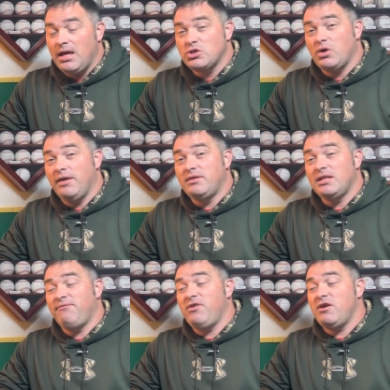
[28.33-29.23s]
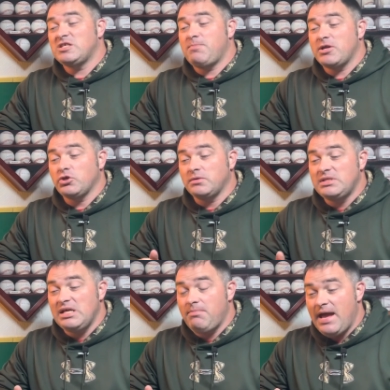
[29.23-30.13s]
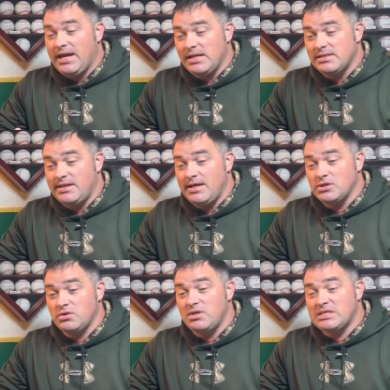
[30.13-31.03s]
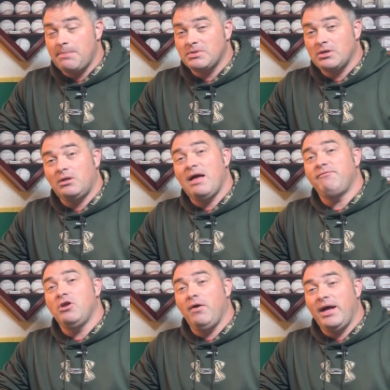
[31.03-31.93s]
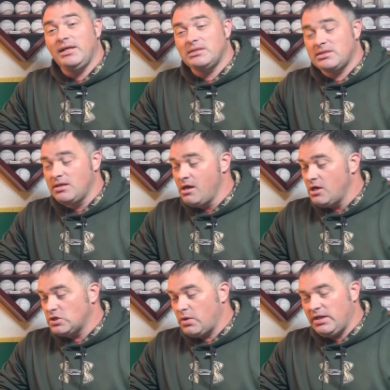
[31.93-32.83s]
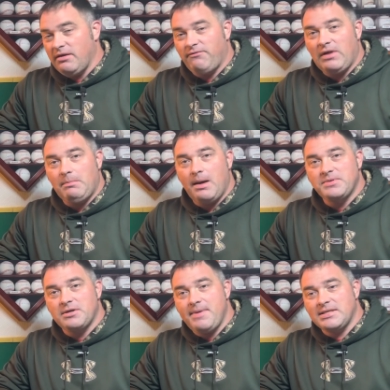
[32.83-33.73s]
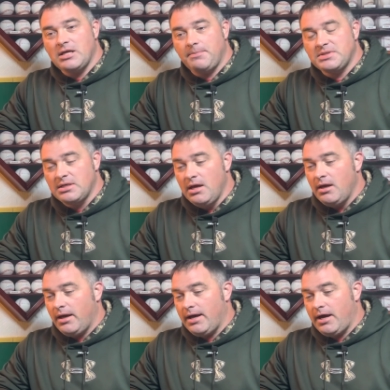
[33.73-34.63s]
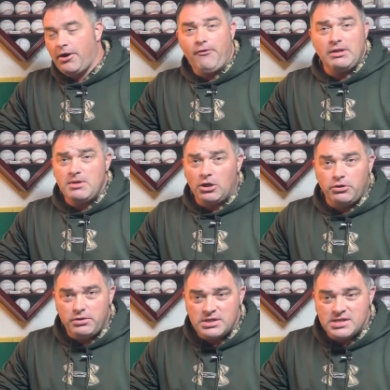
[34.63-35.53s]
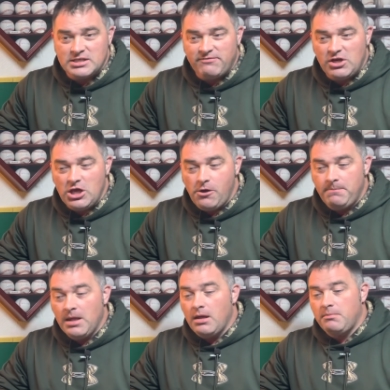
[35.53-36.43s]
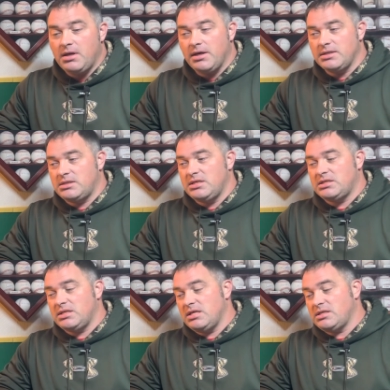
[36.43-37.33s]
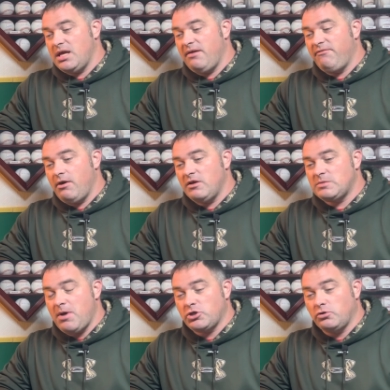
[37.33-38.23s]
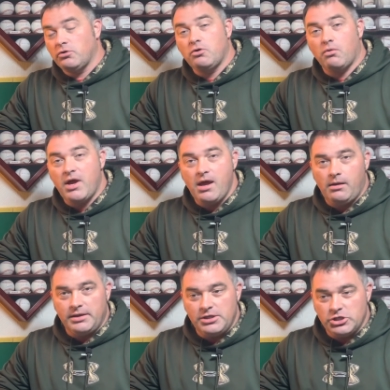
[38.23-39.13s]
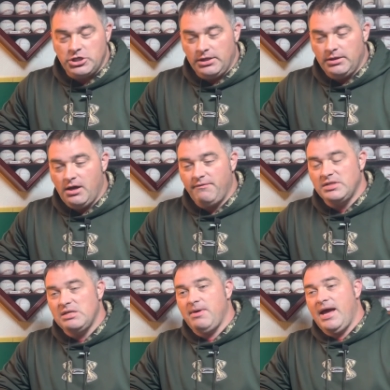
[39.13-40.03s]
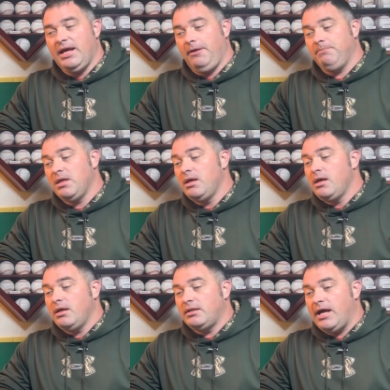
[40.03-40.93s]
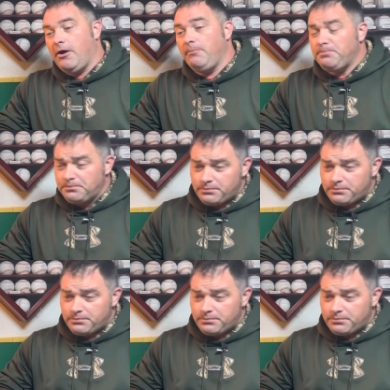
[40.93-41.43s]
So I did a very special debagging today. So this episode will have no edits, so any flub ups or mess ups are going to be included in this video because this is a very special Grail edition of a debagging. Now,